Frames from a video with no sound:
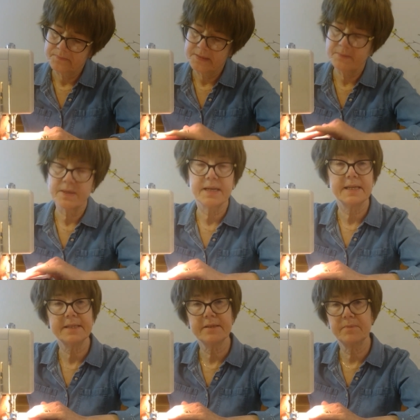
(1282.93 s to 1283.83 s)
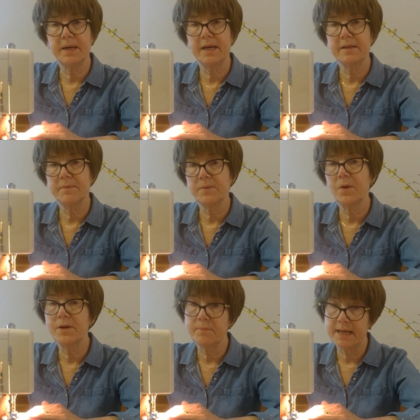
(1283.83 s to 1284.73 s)
And when I get to the bottom, I'm
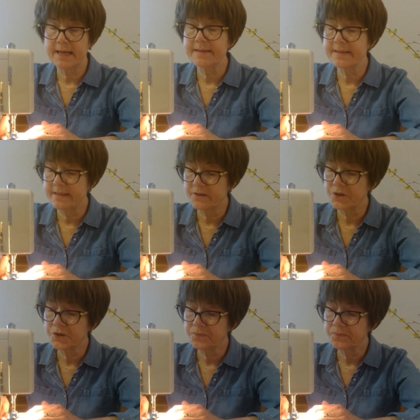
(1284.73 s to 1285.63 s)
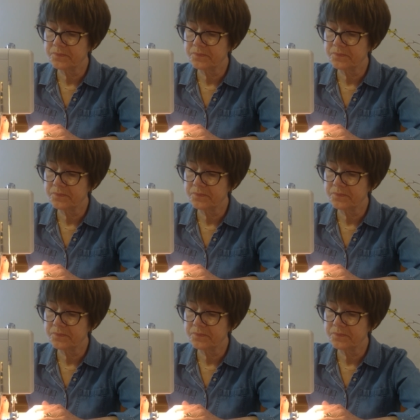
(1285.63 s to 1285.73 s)
going to back stitch.